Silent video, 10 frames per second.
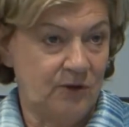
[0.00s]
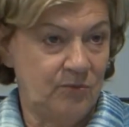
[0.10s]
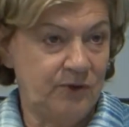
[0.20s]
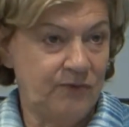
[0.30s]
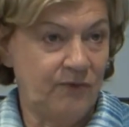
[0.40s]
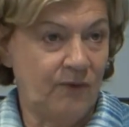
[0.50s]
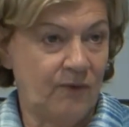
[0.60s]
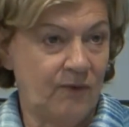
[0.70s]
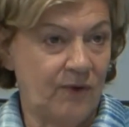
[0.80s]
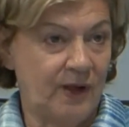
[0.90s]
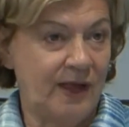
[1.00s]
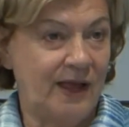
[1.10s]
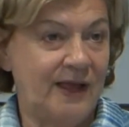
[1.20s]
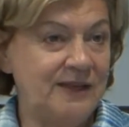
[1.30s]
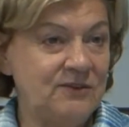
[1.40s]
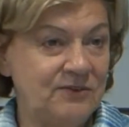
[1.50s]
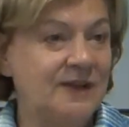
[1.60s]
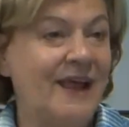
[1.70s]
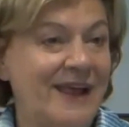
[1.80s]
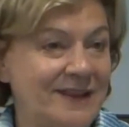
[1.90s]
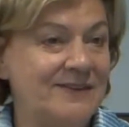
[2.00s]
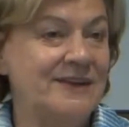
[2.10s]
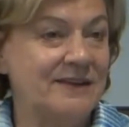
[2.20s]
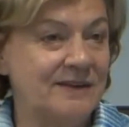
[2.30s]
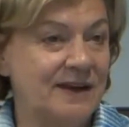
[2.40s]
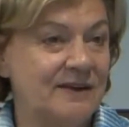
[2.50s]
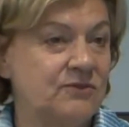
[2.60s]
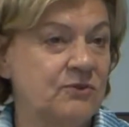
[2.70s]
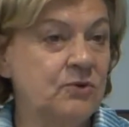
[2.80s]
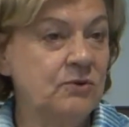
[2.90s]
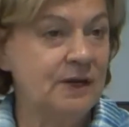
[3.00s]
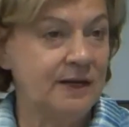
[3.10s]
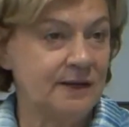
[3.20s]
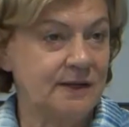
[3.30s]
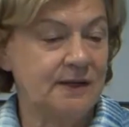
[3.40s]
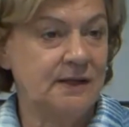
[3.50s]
before even ending their schooling.